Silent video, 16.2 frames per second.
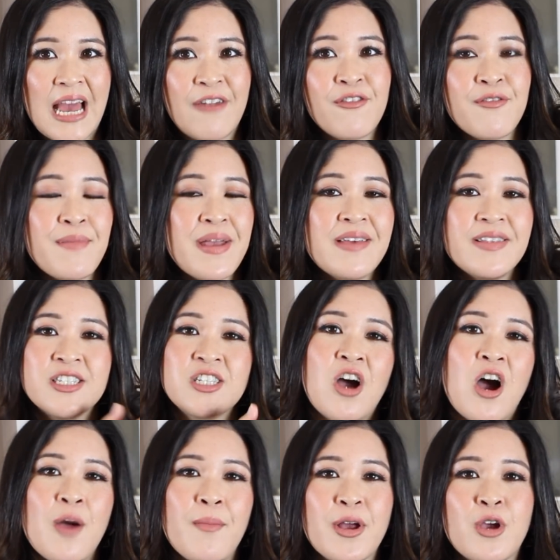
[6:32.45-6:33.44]
And for me at the
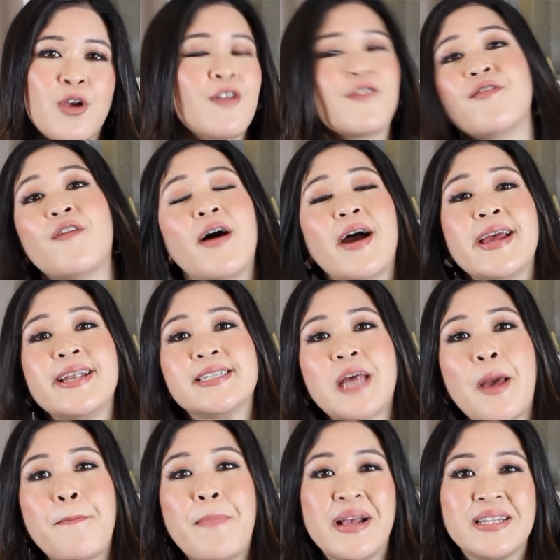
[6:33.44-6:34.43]
time, I couldn't find
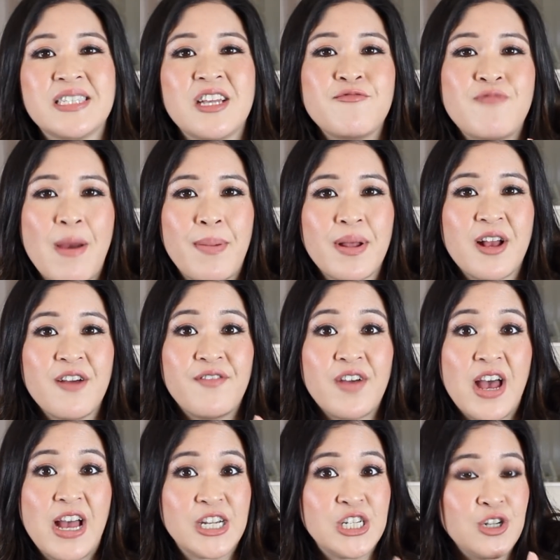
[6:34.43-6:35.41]
a better replica
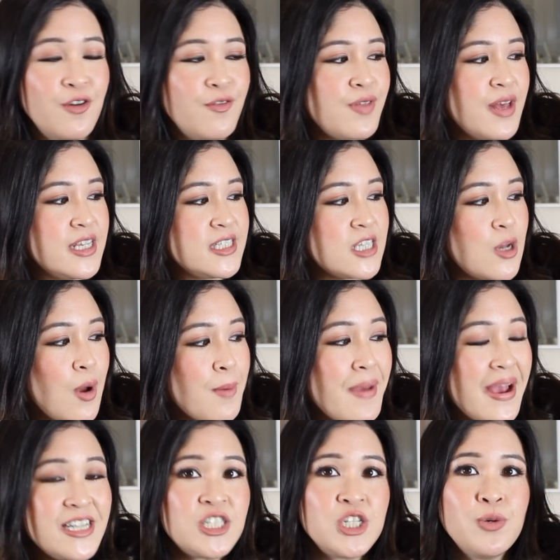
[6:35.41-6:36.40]
version of this, so I
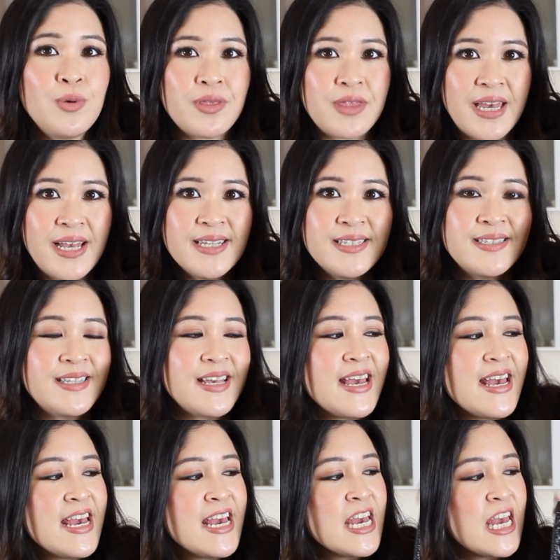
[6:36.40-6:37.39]
made do with this,
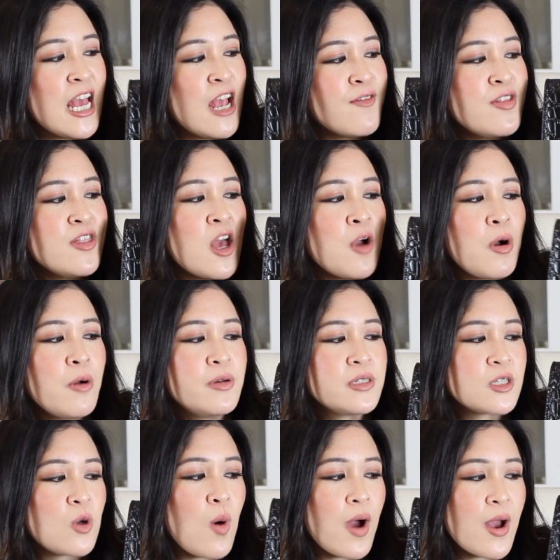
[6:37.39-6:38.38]
even though I
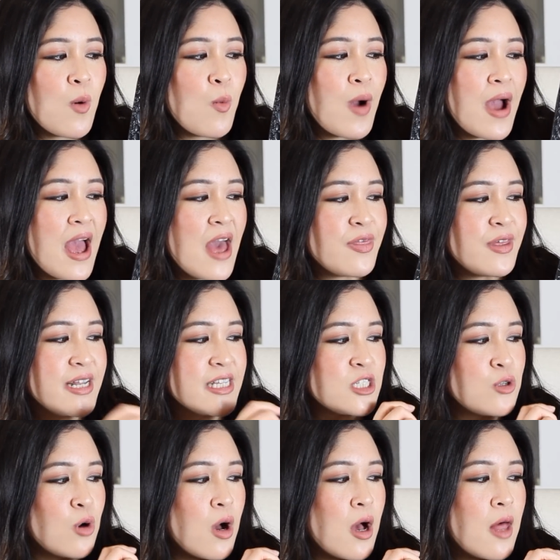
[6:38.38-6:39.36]
was quite aware that it's
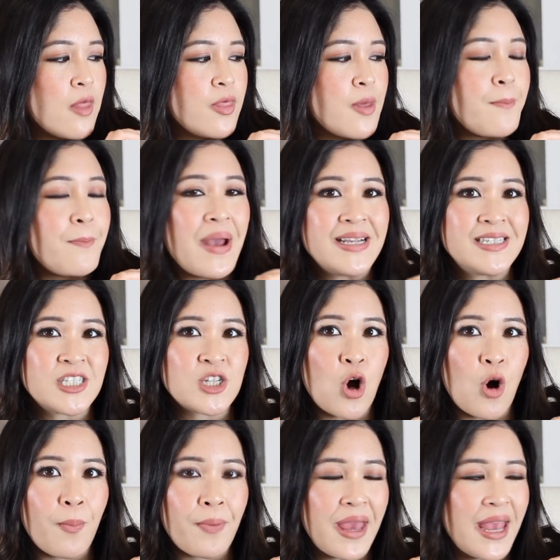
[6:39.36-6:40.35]
not the best
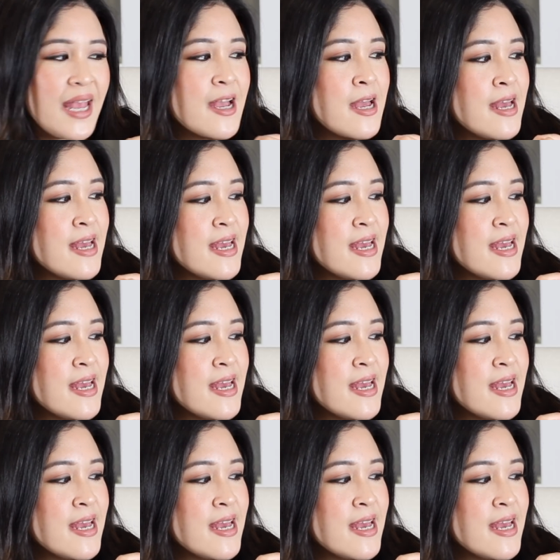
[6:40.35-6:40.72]
copy